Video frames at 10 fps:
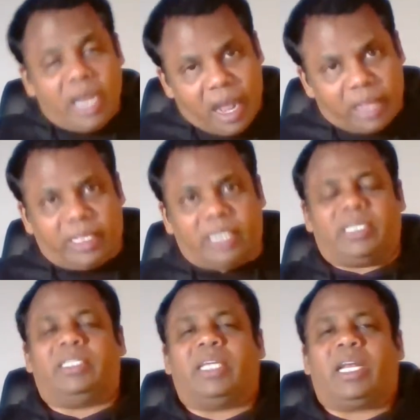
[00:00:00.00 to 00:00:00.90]
And
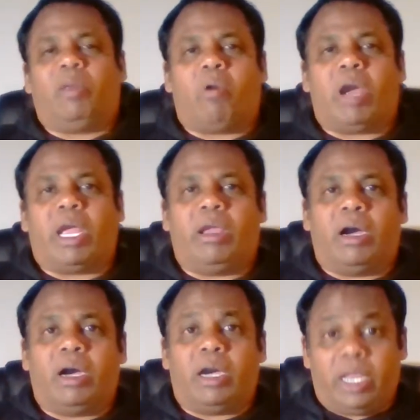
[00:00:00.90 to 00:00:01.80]
that's exactly why,
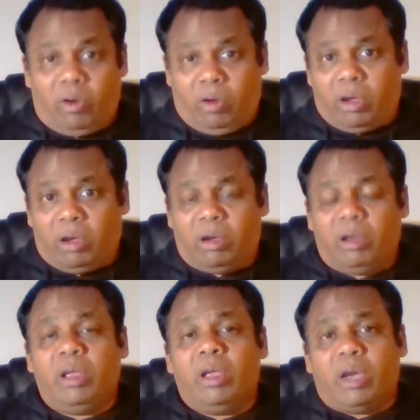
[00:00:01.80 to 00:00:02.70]

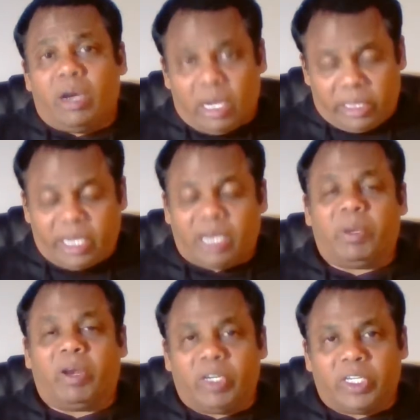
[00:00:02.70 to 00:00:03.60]
I think
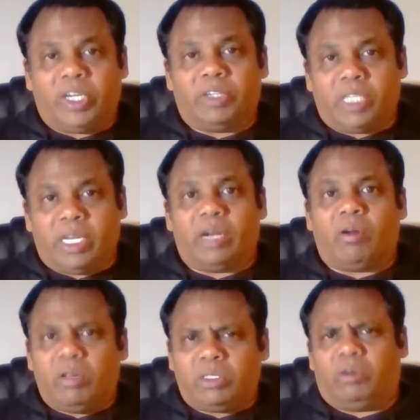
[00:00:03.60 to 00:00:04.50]
Immigration New Zealand
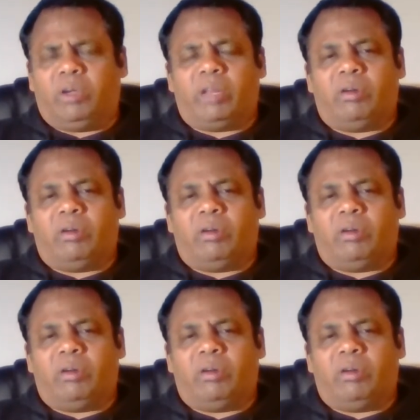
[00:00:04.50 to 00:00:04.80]
also,